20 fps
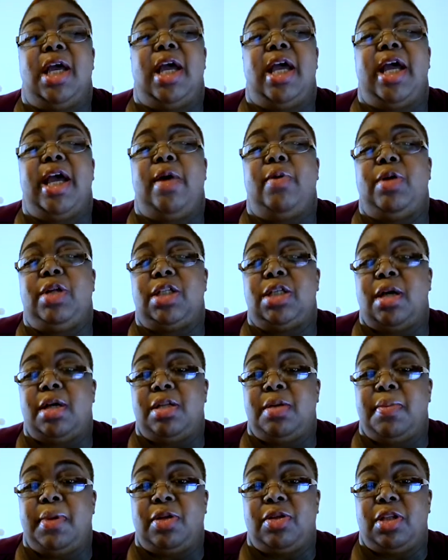It would have talked
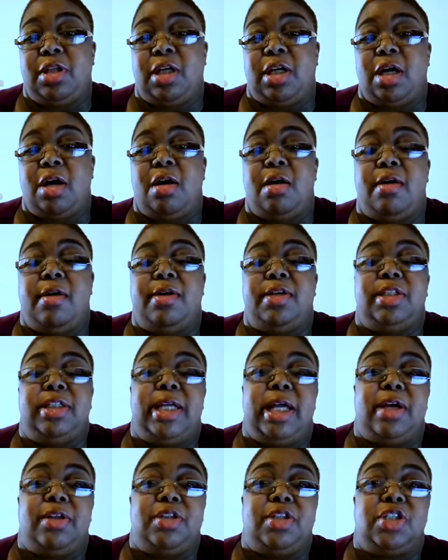about the cars
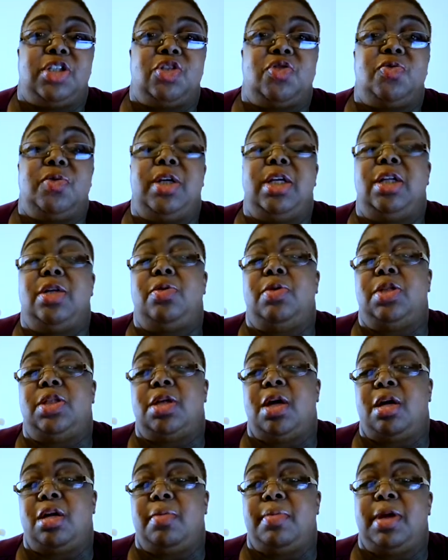down the street, it would have
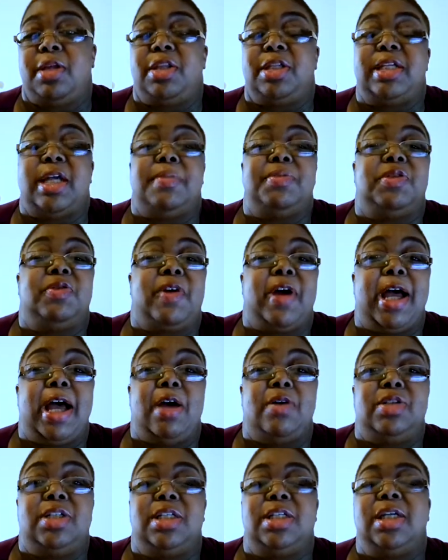talked about the types of
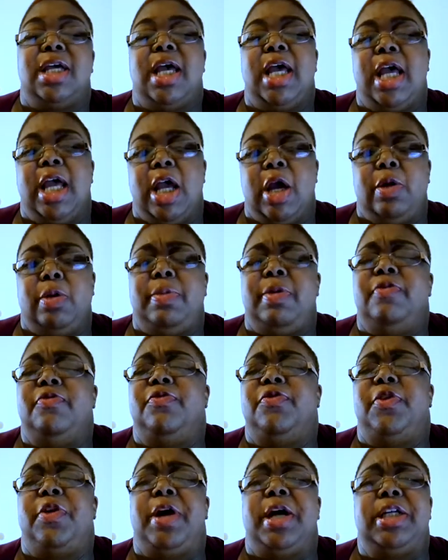houses. It would have been
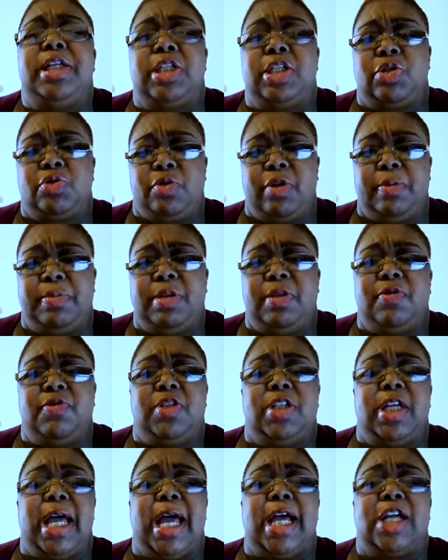very descriptive
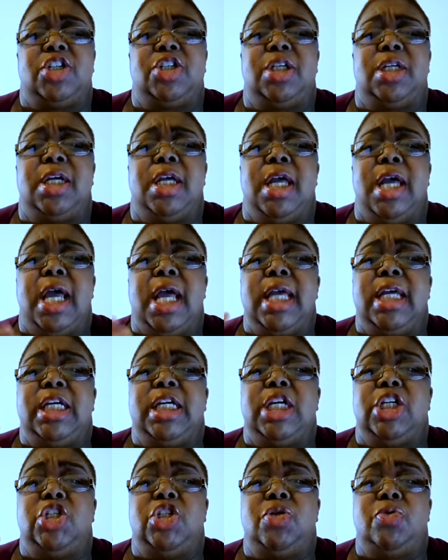to actually
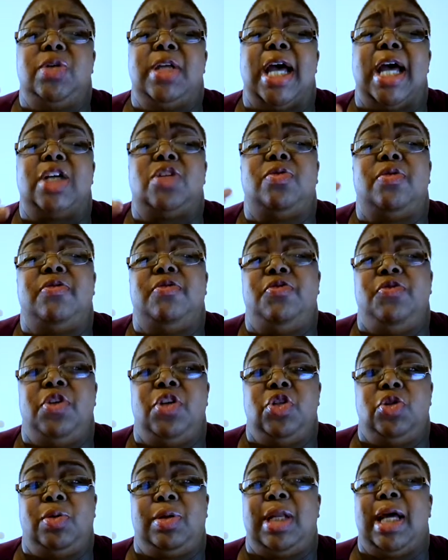get you to actually
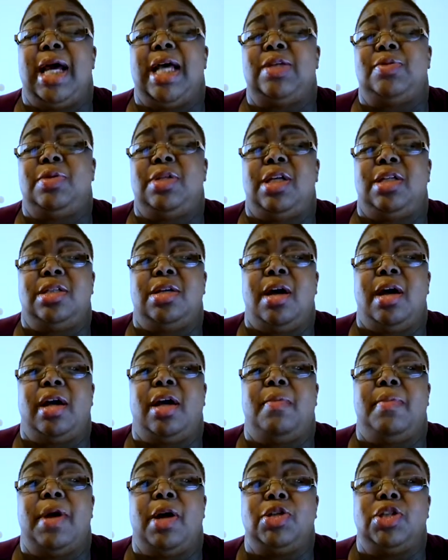visualize what they're
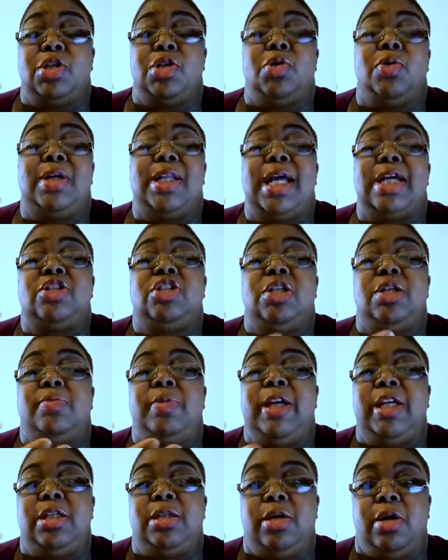talking about, so you can actually
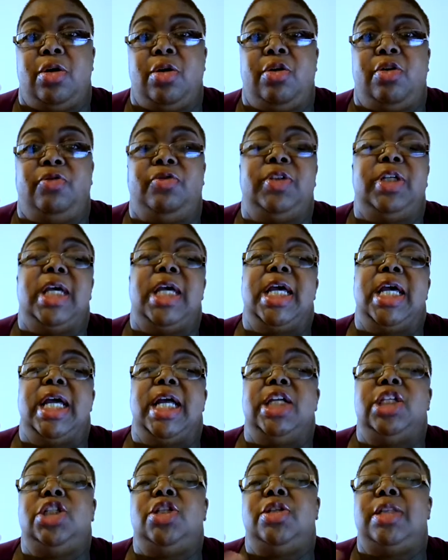be delved
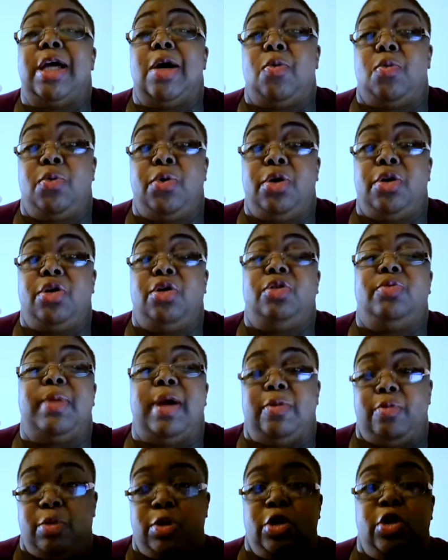into that world
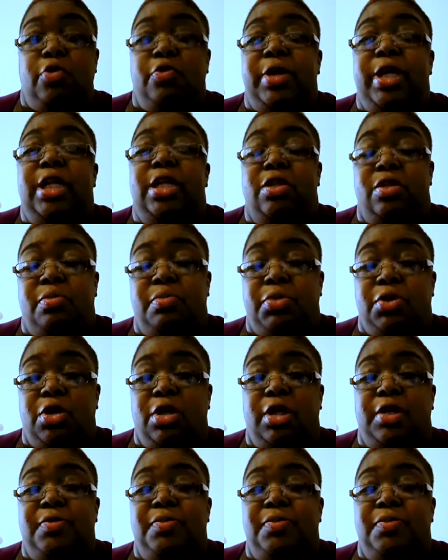when you're reading the book.